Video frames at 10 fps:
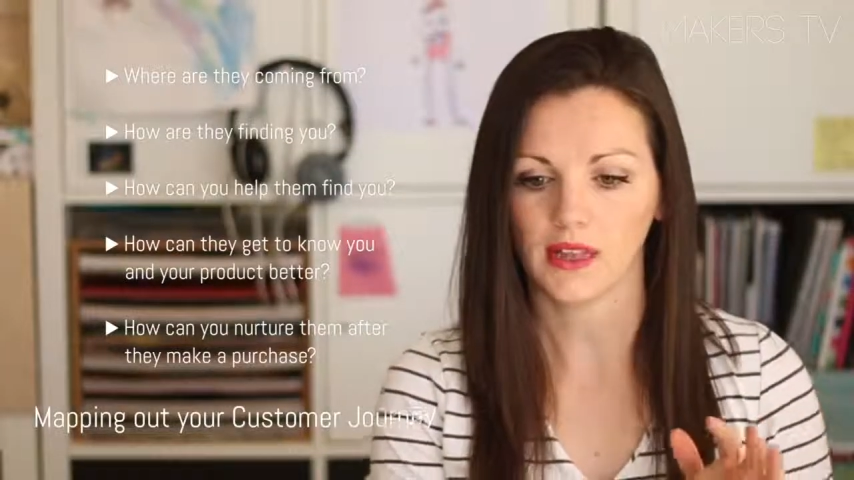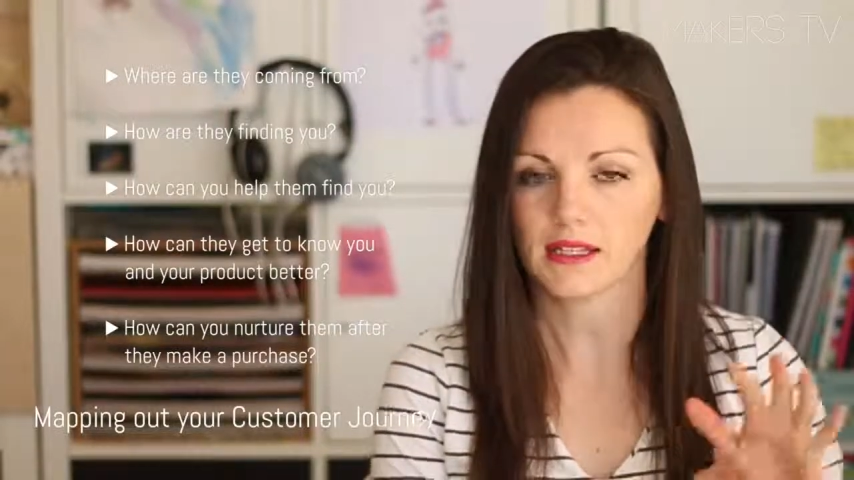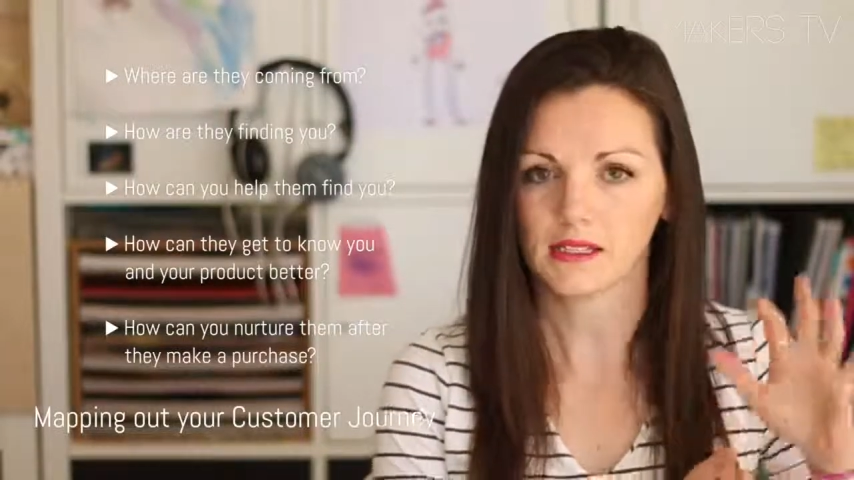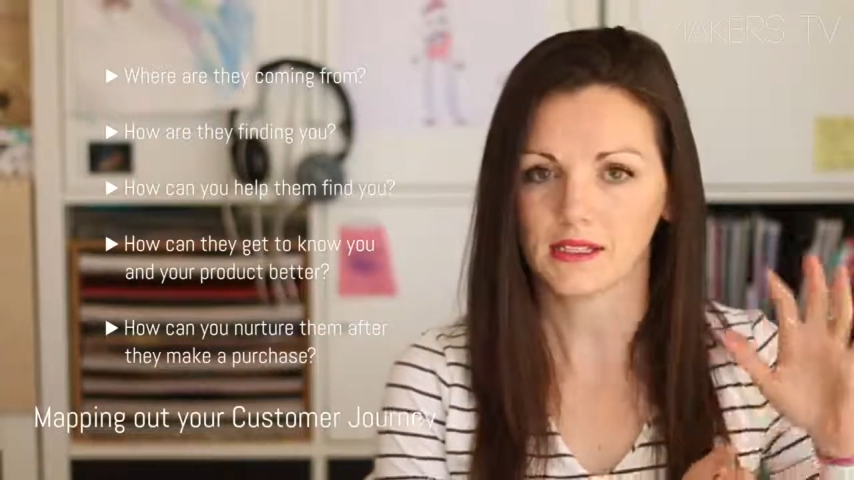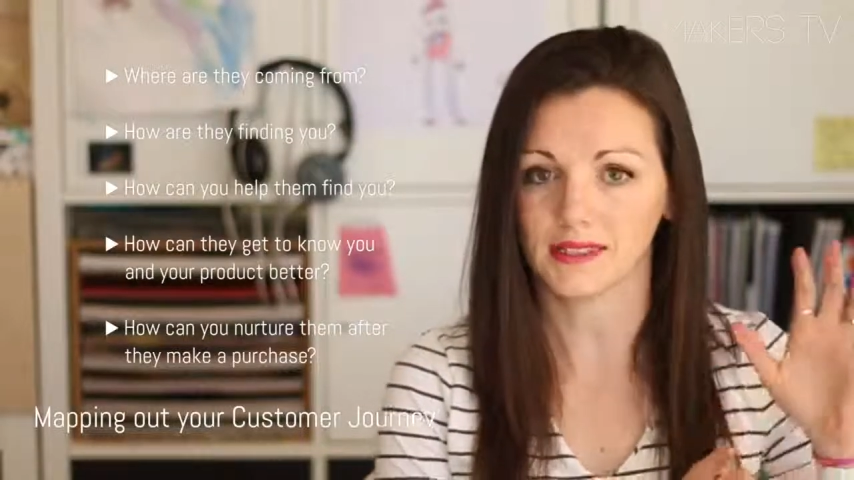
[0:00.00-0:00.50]

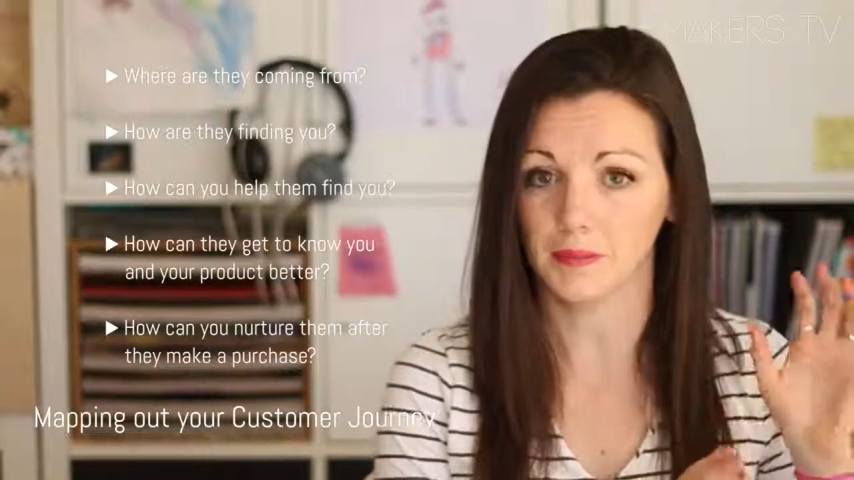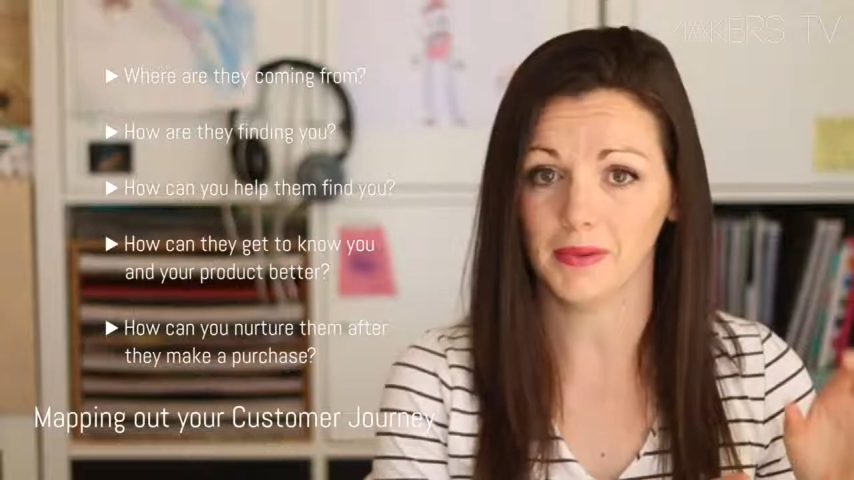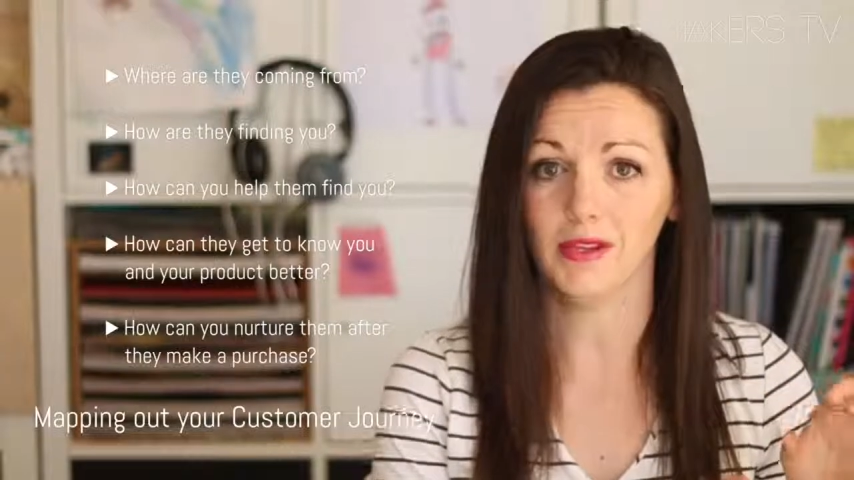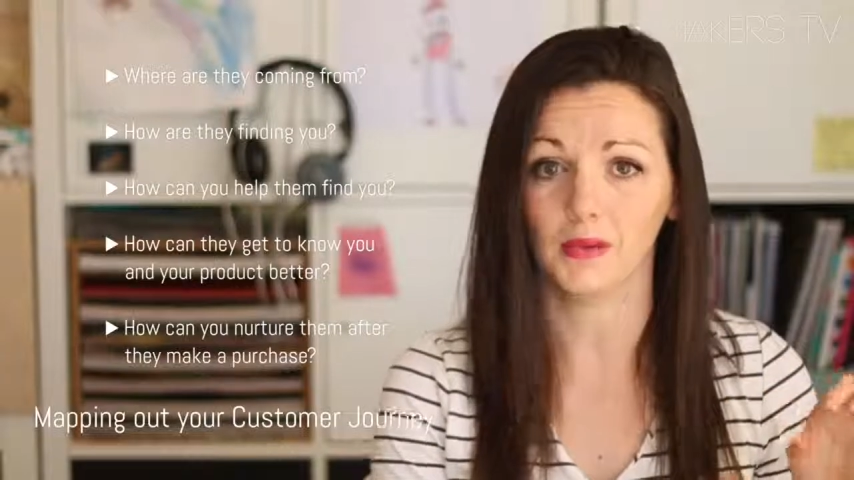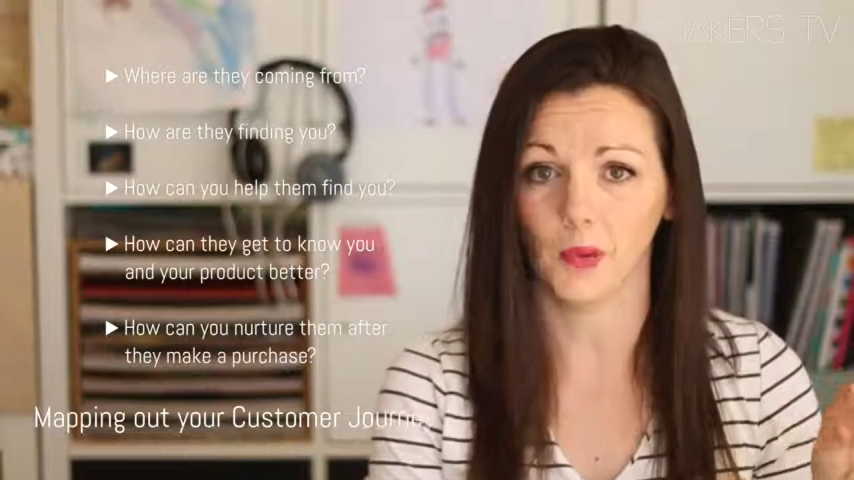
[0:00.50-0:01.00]
That's the
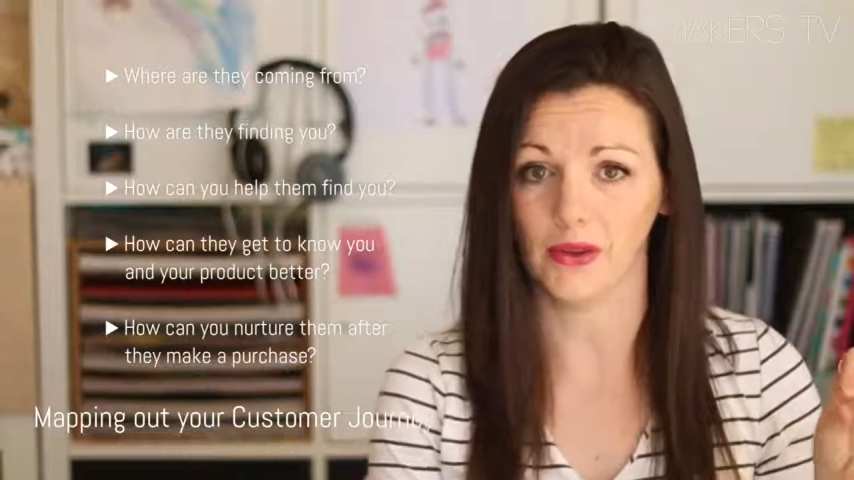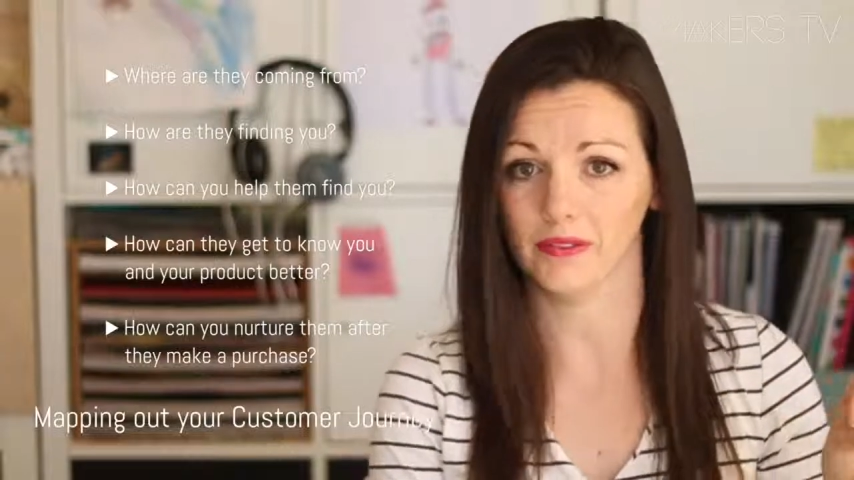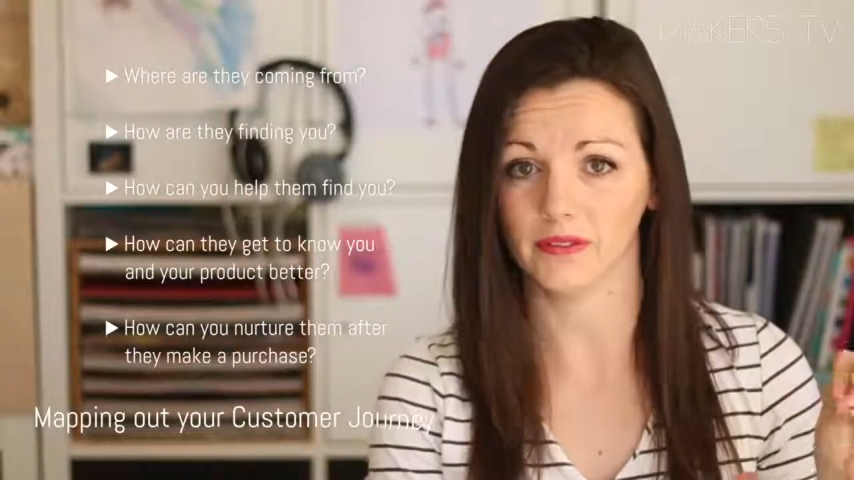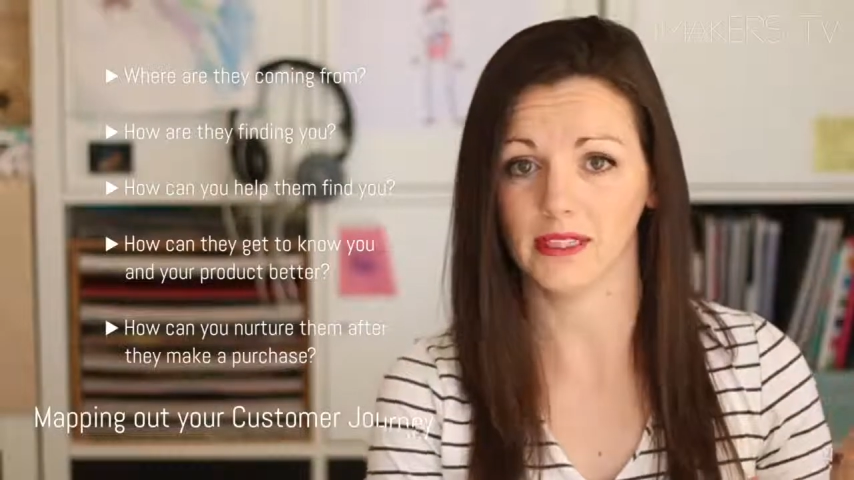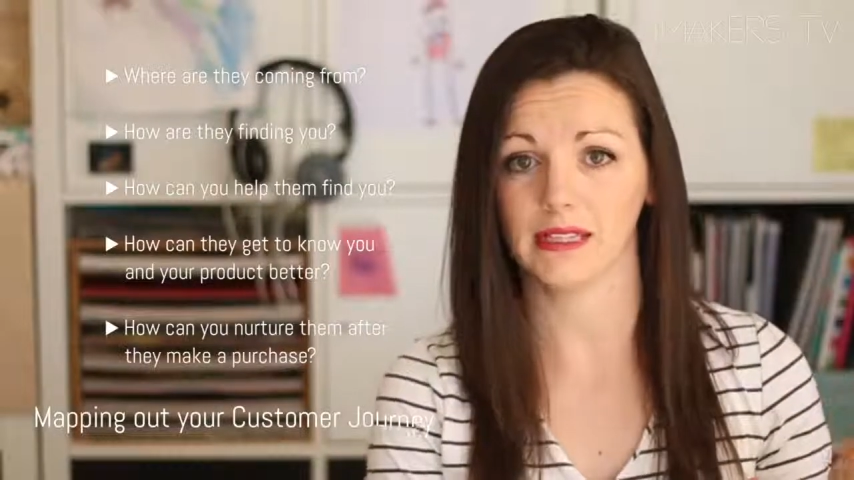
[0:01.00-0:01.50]
middle point,
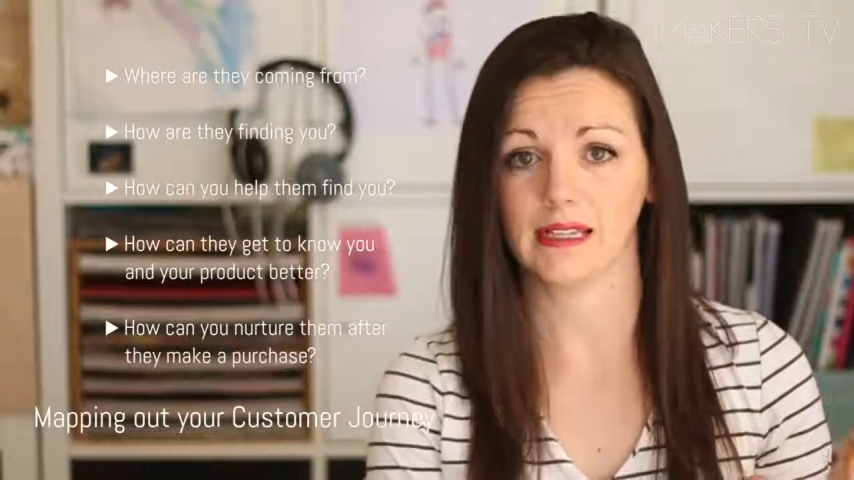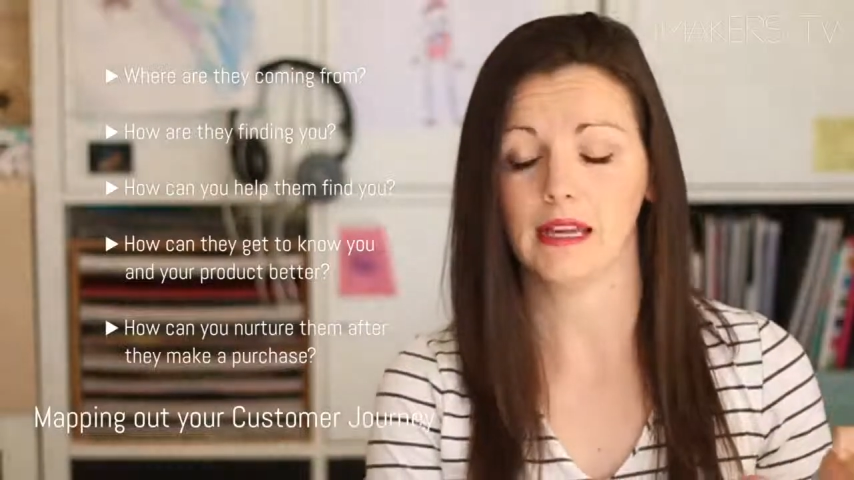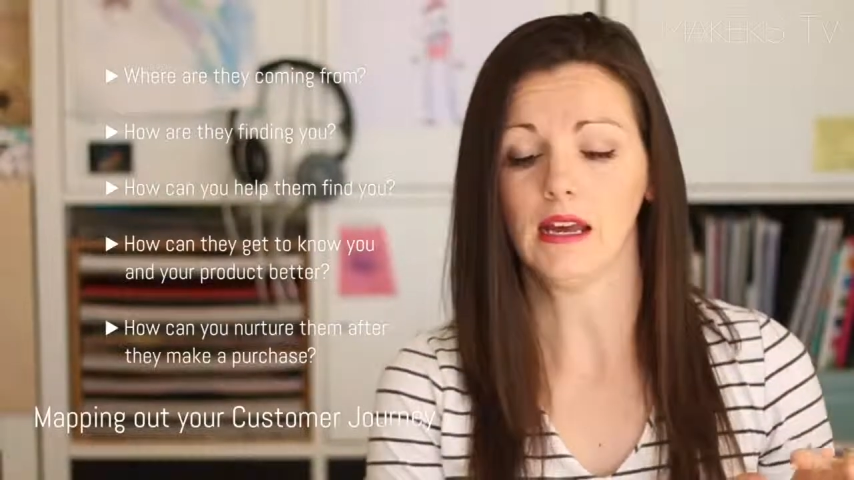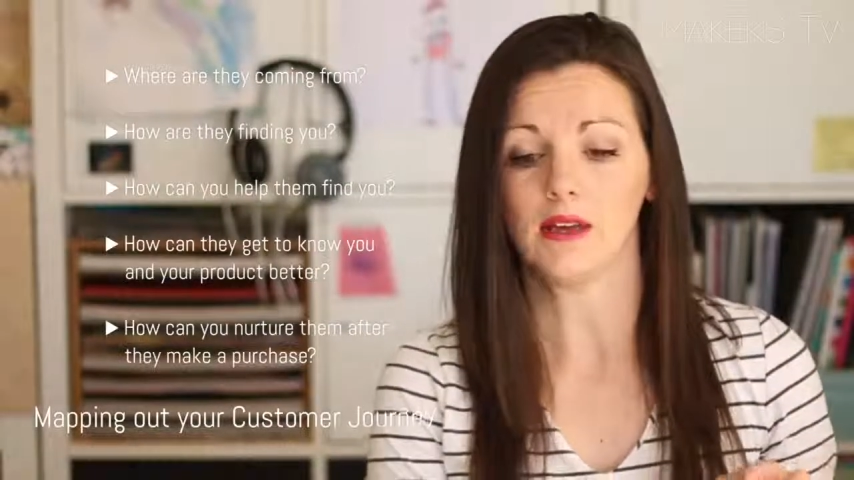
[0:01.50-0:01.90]
really,